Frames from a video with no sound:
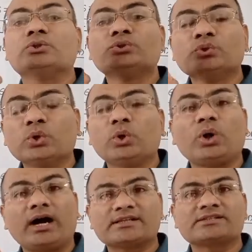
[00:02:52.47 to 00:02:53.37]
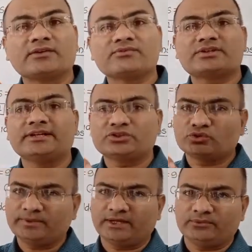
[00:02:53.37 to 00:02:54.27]
no assumption is
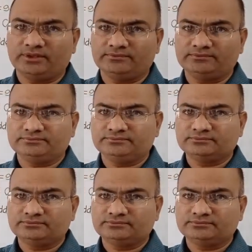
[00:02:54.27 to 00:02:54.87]
to be developed.